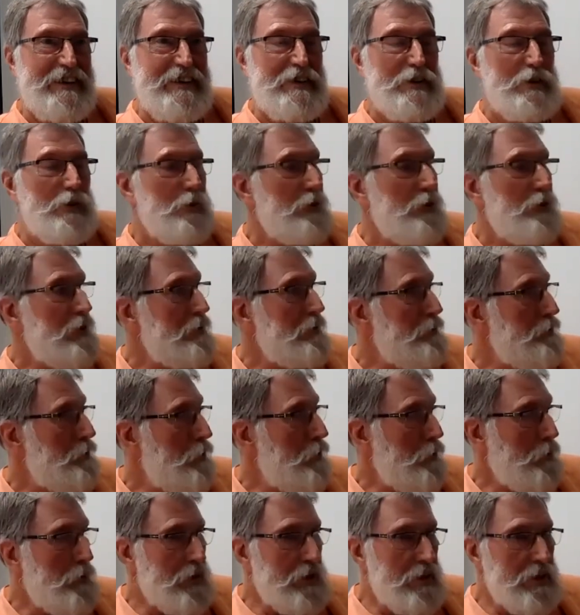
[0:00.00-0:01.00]
So if
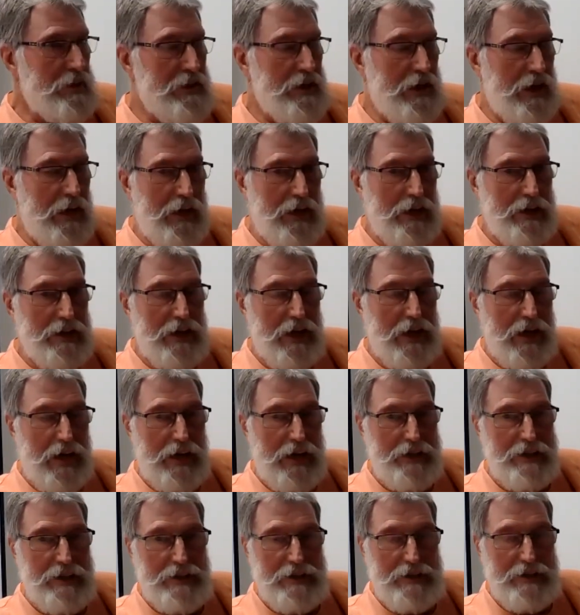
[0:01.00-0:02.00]
you were to say
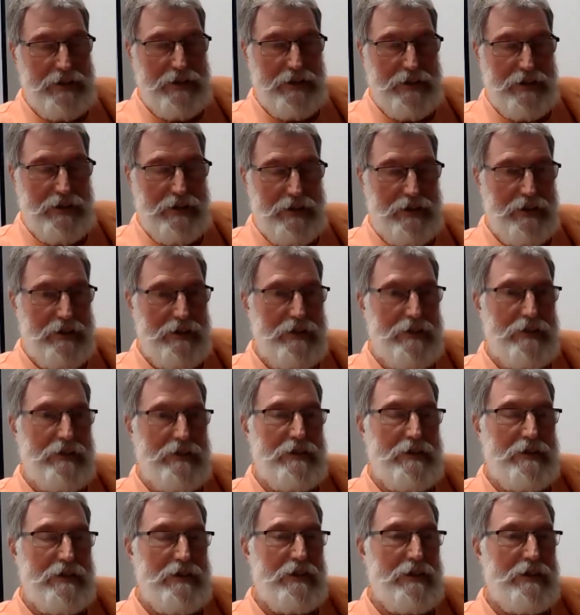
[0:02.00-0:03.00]
that
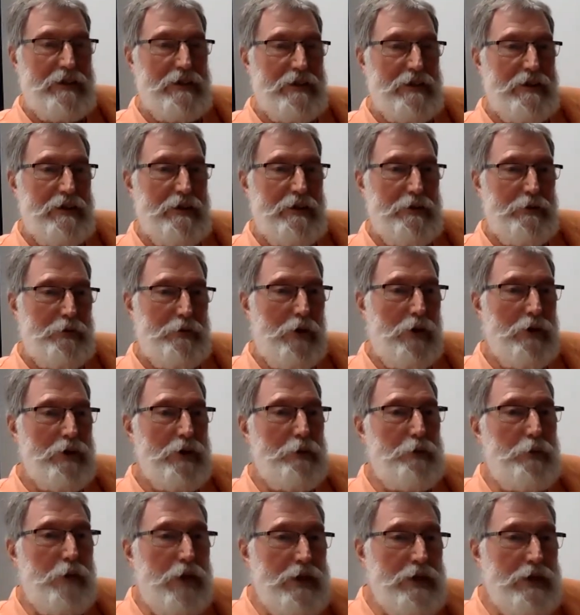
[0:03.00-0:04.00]
if on
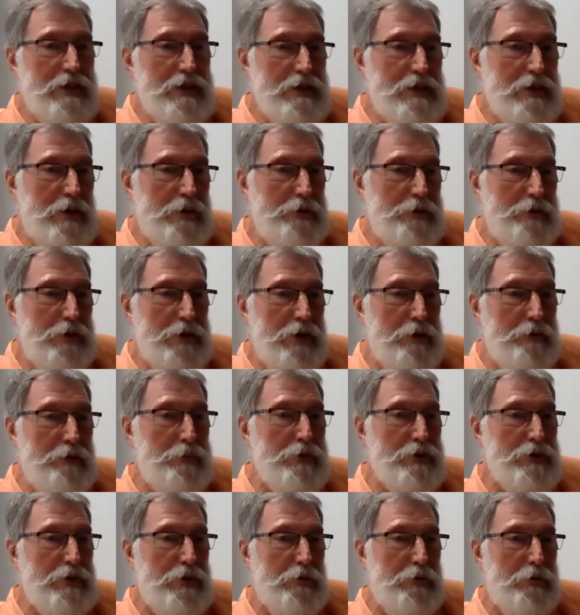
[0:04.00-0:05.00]
the basis of the
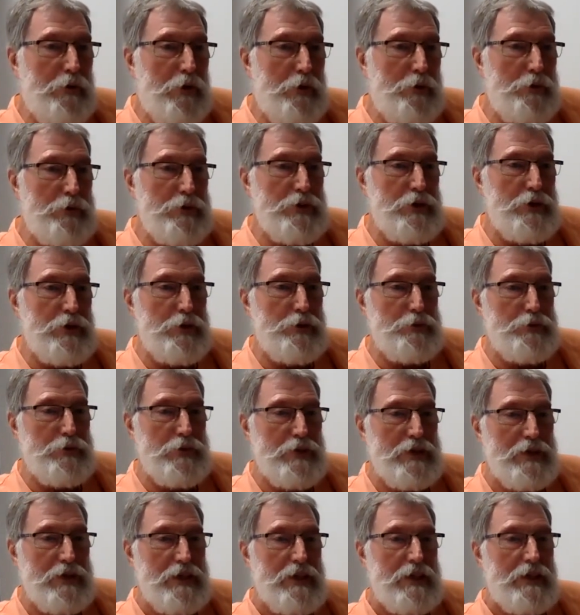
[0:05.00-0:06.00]
numbers of
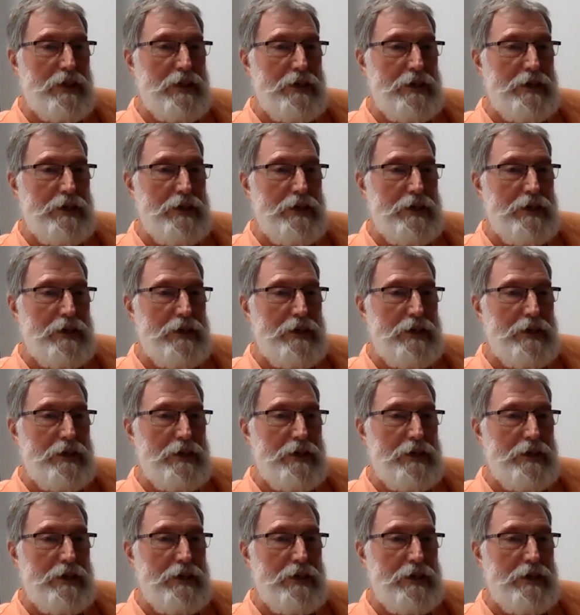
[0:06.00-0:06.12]
chromosomes,